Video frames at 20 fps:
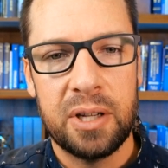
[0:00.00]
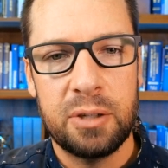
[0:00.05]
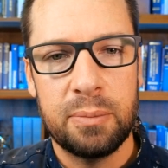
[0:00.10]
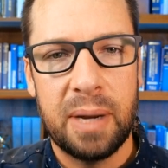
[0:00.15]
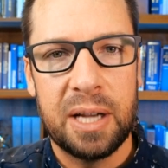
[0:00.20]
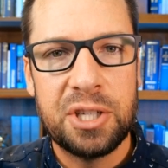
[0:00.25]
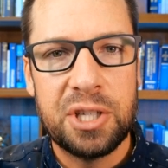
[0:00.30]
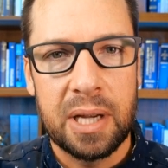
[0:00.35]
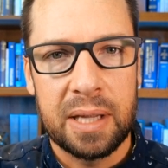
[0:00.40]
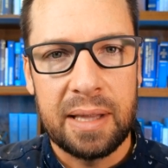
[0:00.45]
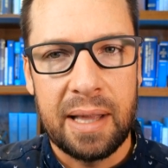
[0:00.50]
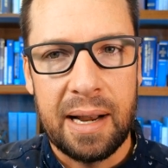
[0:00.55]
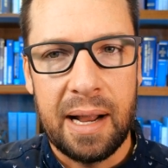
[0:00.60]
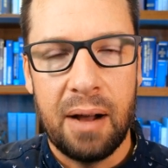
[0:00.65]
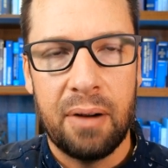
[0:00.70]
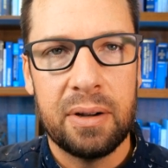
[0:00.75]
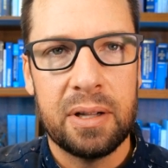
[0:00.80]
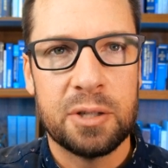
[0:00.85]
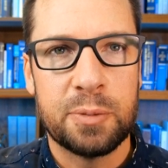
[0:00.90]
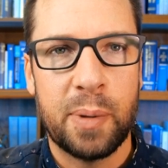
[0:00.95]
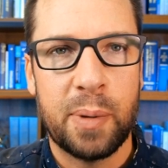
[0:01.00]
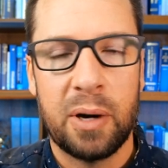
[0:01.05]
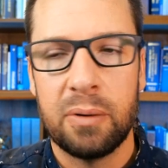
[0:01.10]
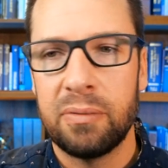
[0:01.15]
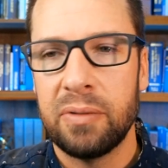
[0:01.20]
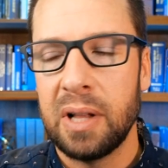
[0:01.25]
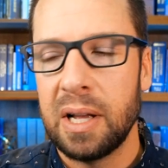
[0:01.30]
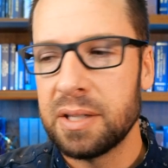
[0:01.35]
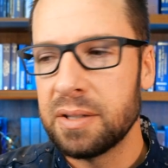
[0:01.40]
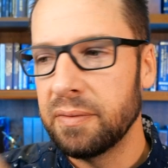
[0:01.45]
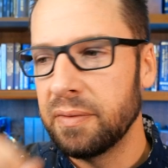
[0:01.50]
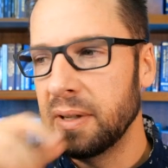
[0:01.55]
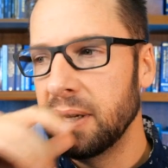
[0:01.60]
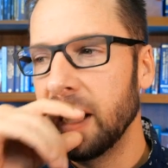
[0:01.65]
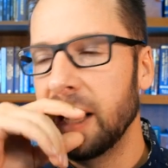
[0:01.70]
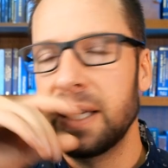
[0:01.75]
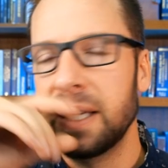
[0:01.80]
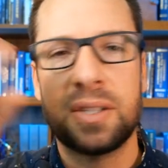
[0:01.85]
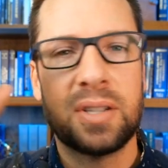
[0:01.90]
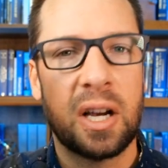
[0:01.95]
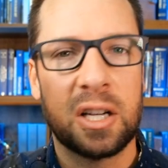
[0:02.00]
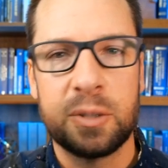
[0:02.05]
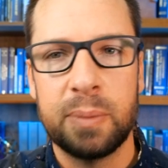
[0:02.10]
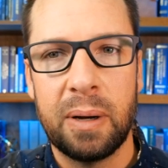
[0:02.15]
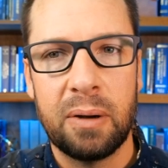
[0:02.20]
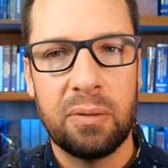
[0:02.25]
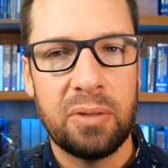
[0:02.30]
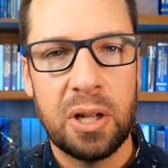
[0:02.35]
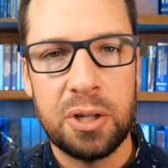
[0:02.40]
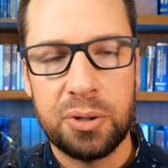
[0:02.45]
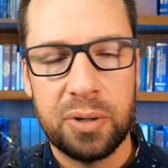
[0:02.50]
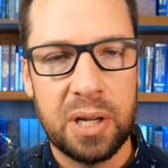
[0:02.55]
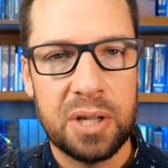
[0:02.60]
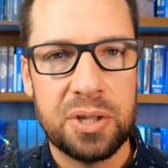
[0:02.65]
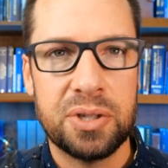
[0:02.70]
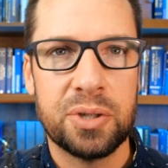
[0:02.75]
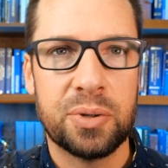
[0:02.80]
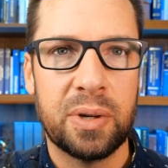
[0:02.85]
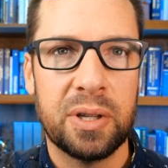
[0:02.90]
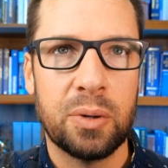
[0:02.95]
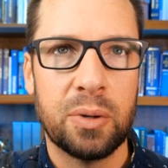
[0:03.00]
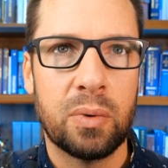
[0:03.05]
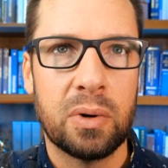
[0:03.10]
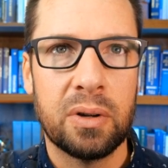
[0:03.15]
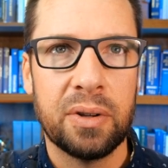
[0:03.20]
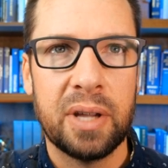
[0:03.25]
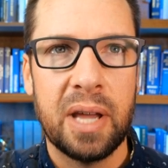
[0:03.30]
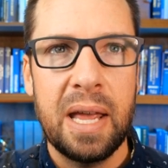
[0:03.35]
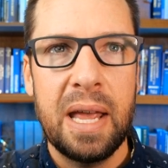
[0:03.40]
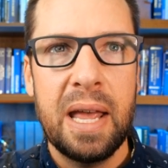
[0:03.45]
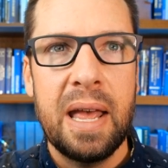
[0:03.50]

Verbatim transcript: You might check that out, Inspiring Philosophy. And he talks about flood traditions around the world.